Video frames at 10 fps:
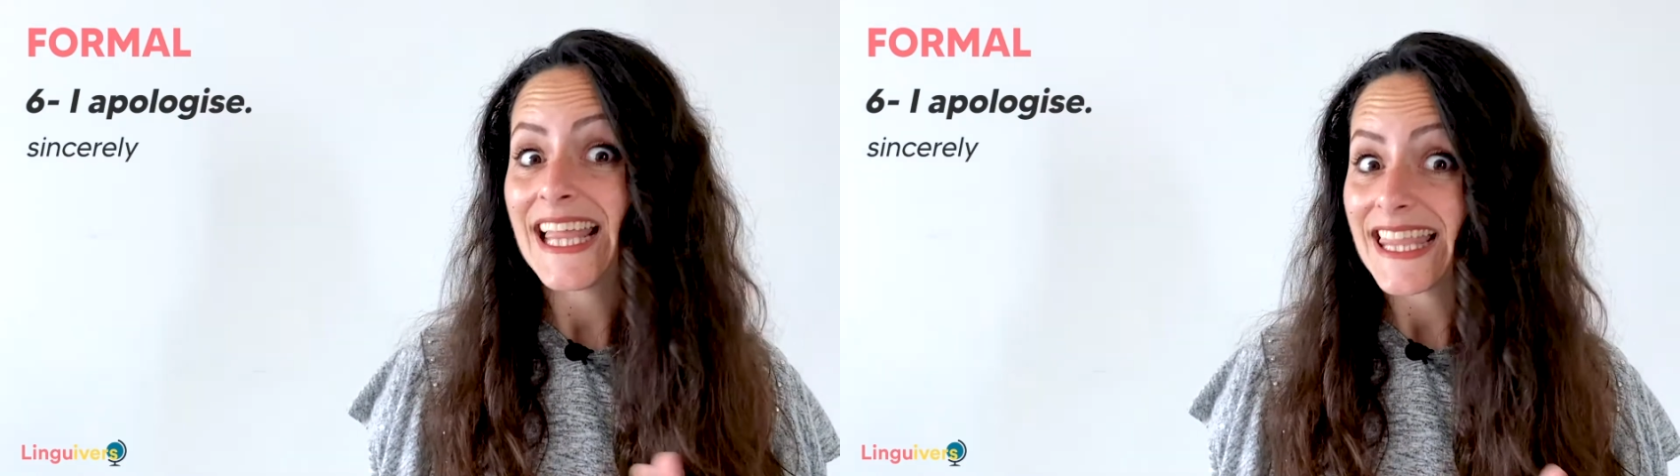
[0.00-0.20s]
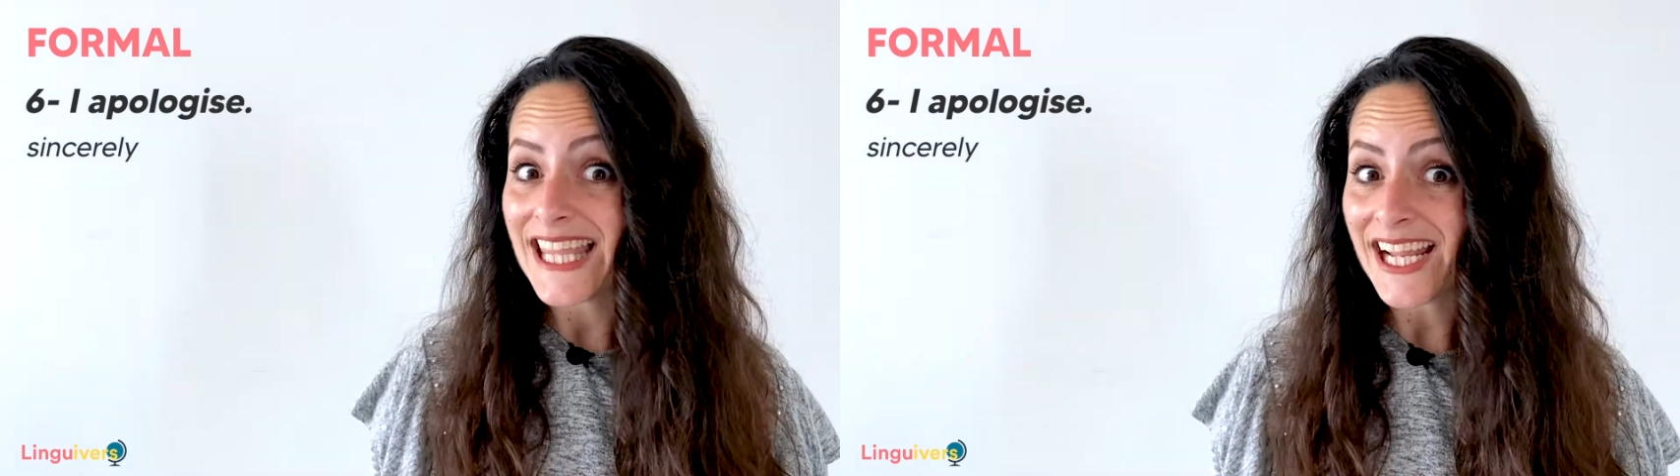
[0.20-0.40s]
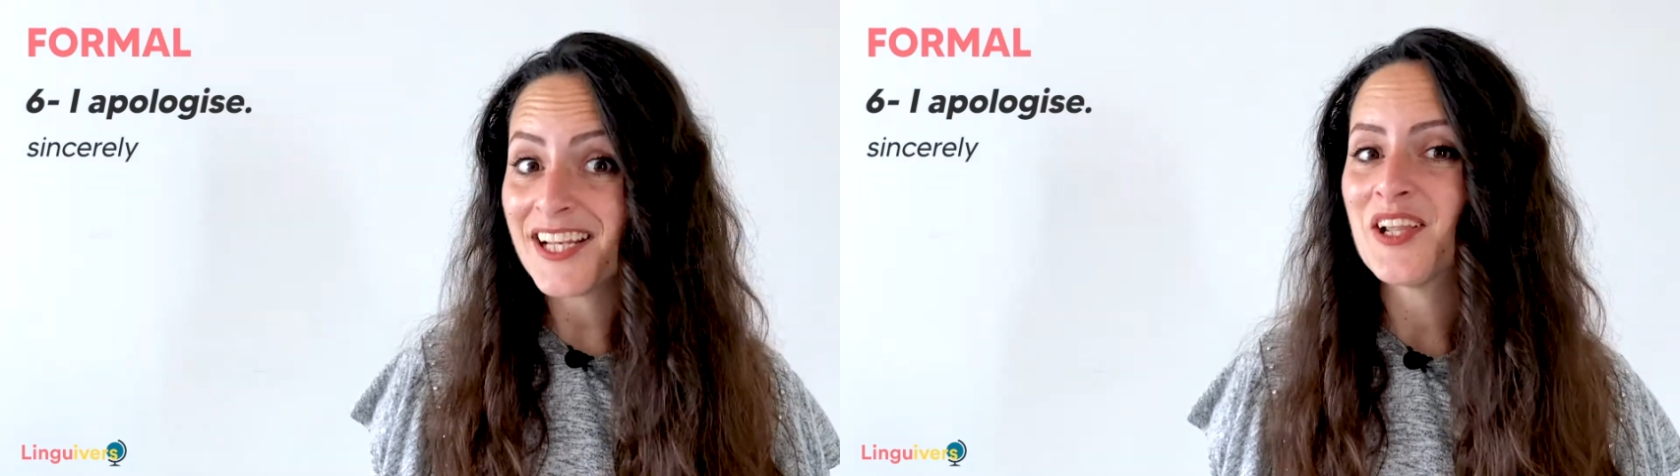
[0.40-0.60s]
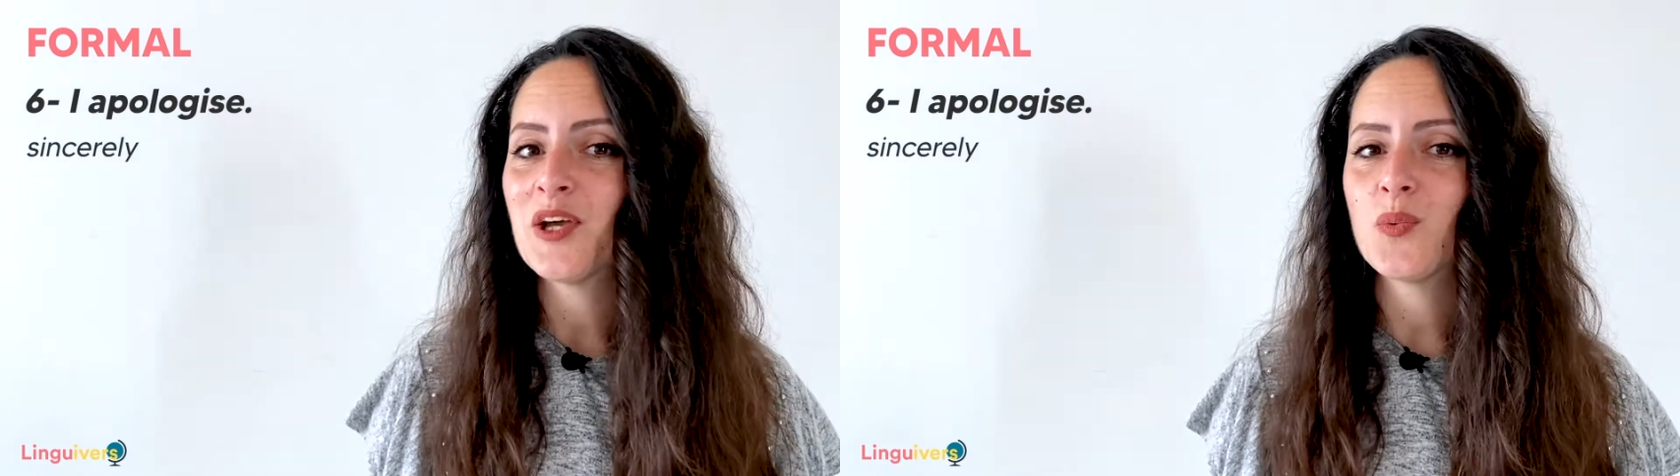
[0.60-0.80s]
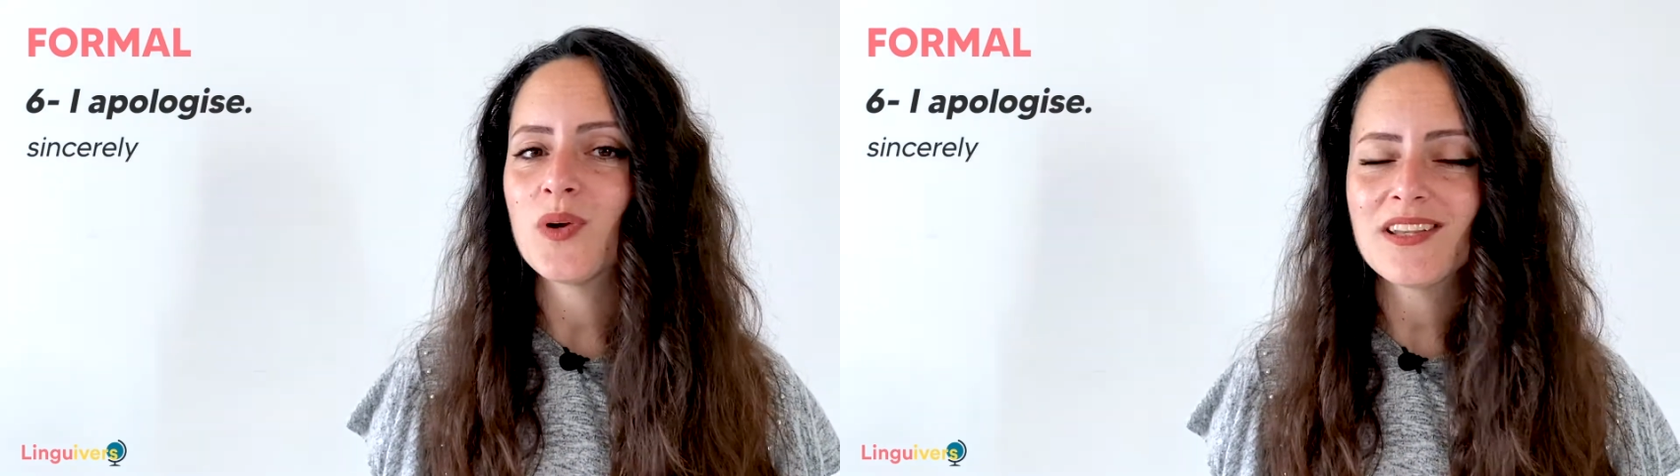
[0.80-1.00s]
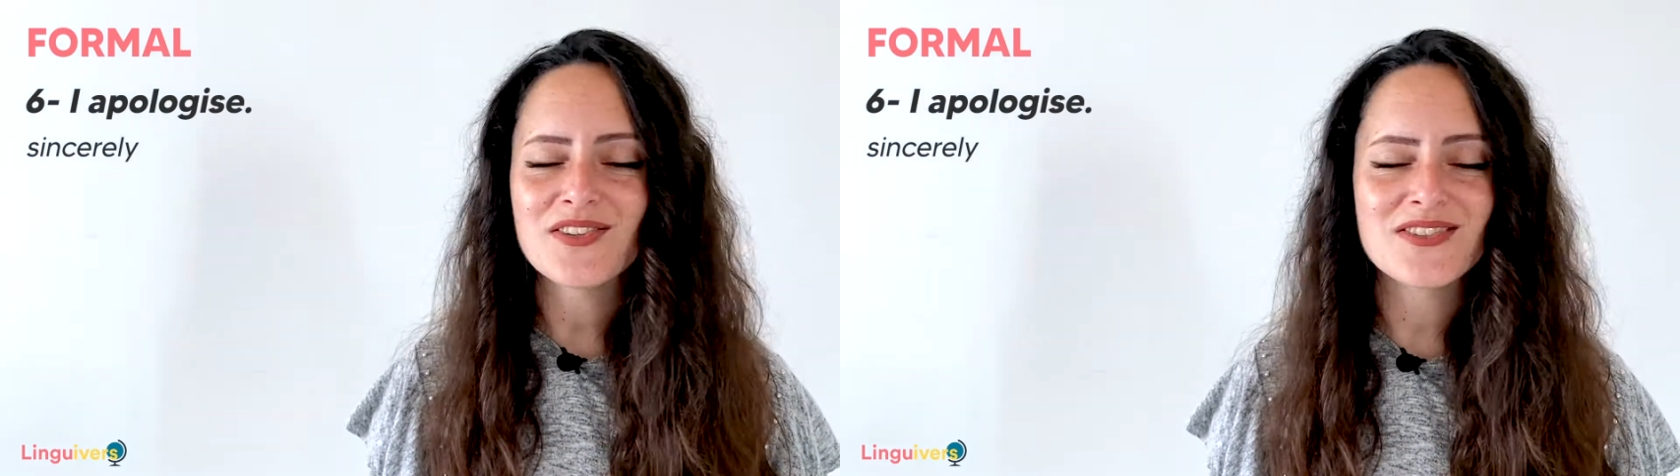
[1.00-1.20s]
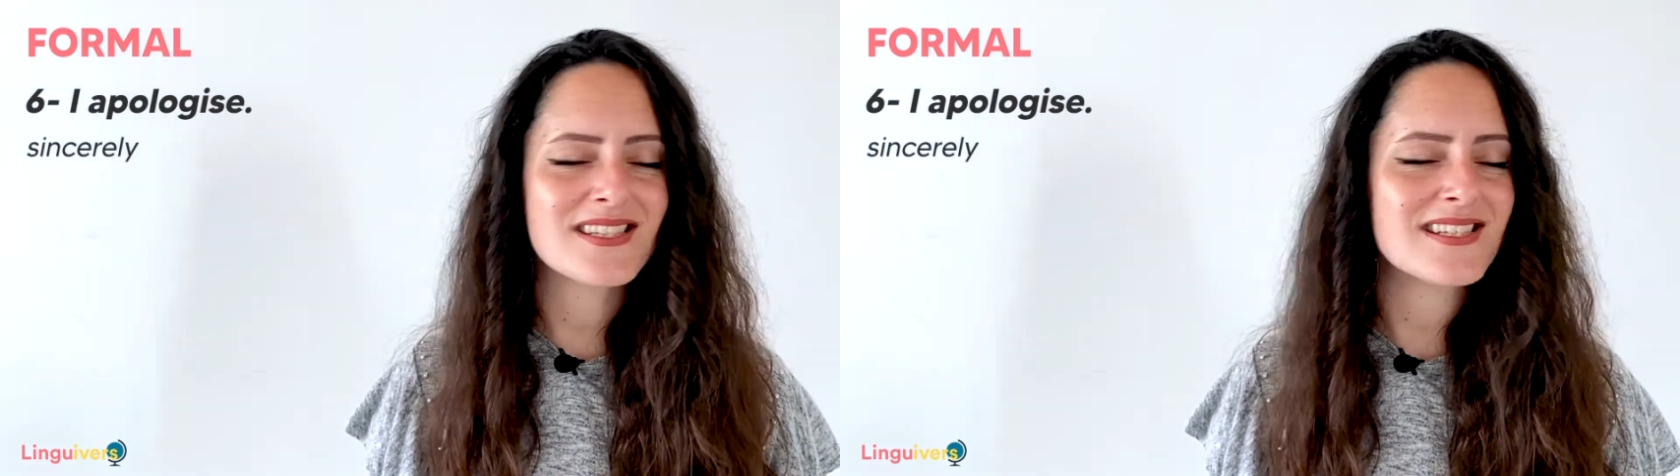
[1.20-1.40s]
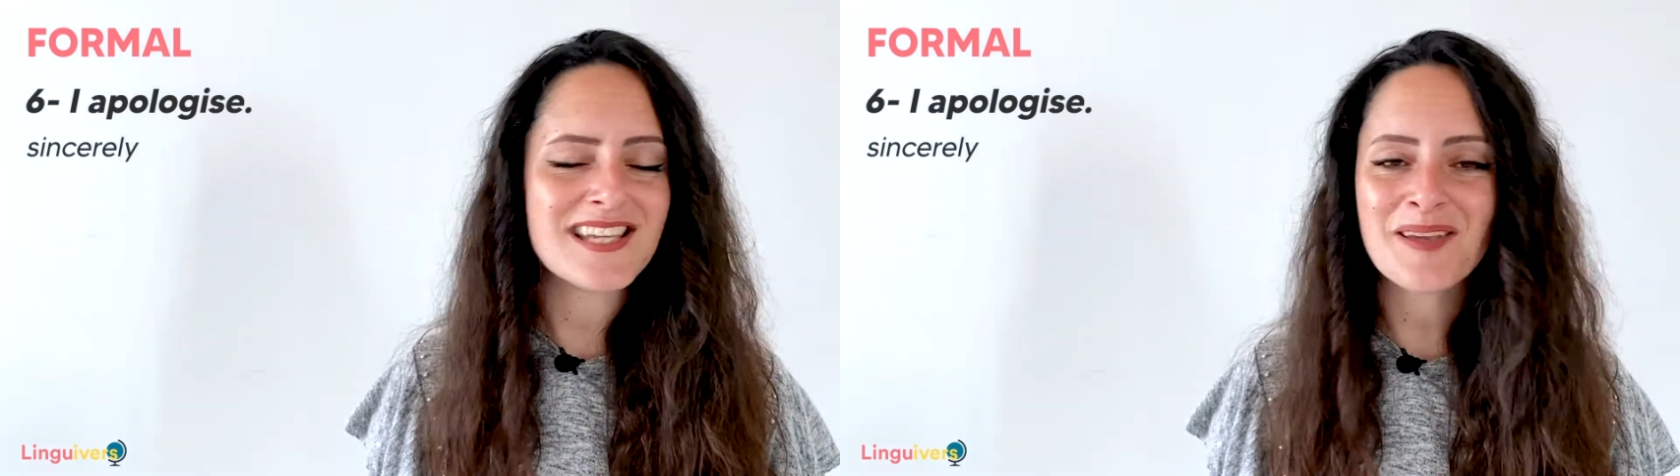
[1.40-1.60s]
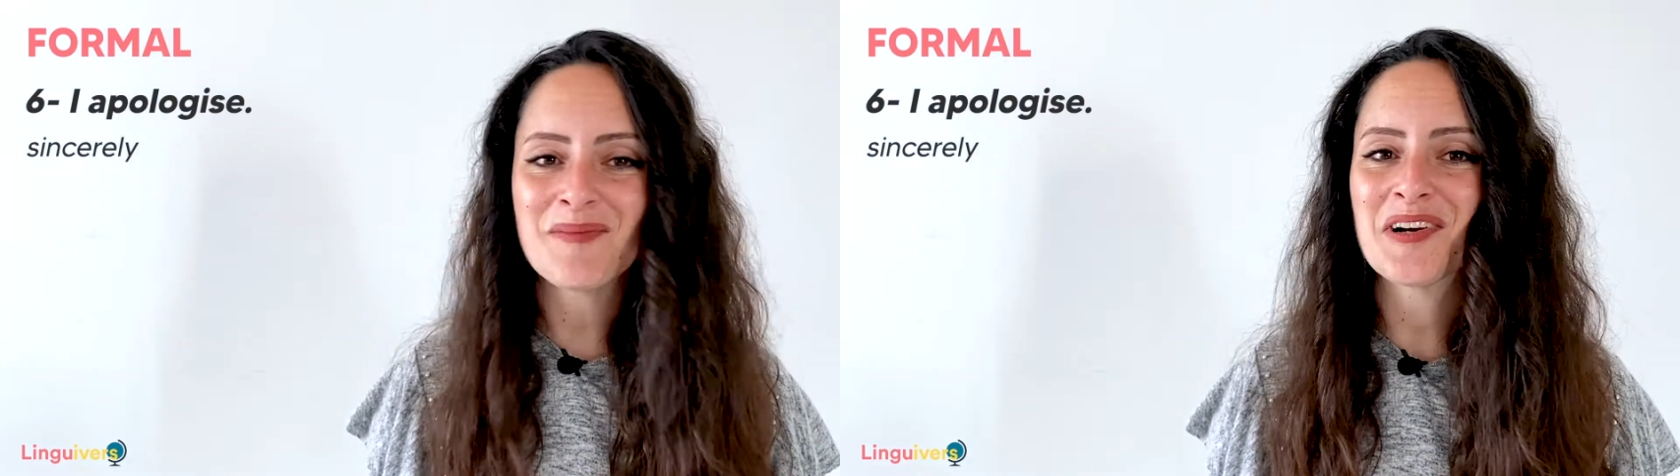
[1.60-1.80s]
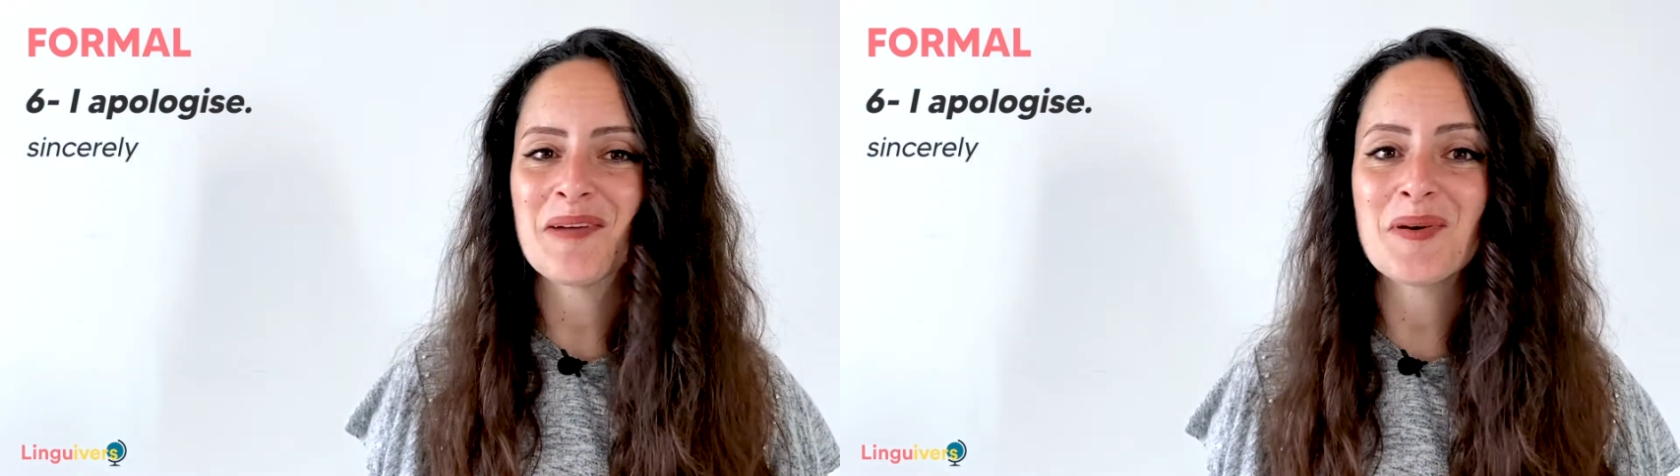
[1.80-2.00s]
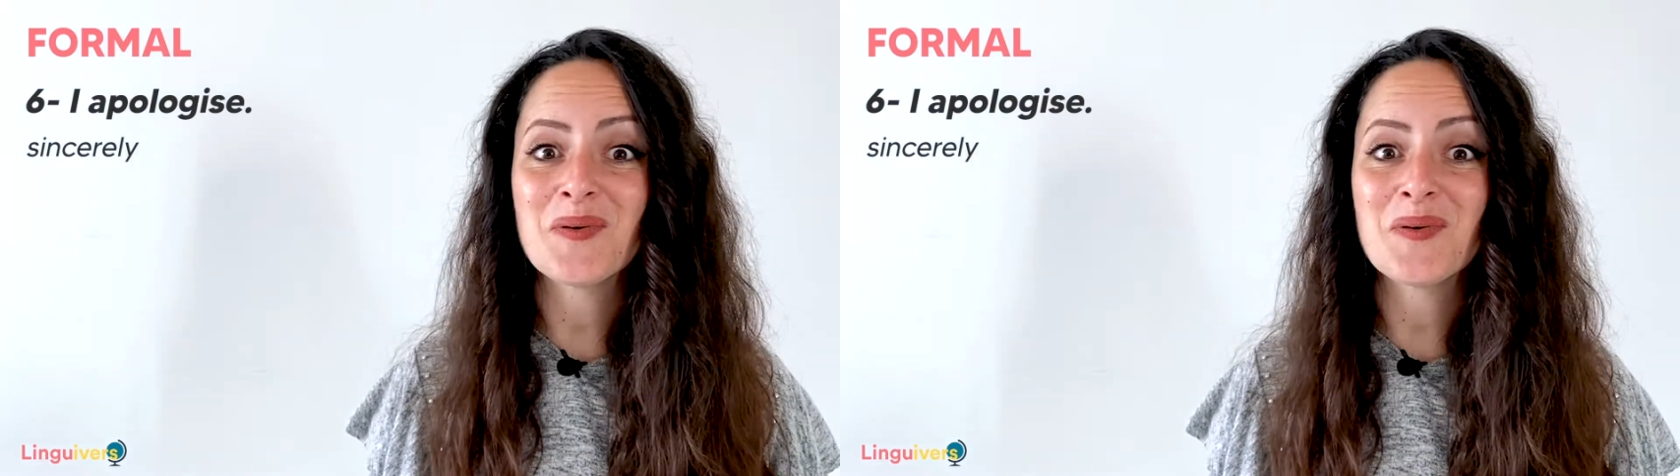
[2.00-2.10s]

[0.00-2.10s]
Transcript: then we'll use the same grammar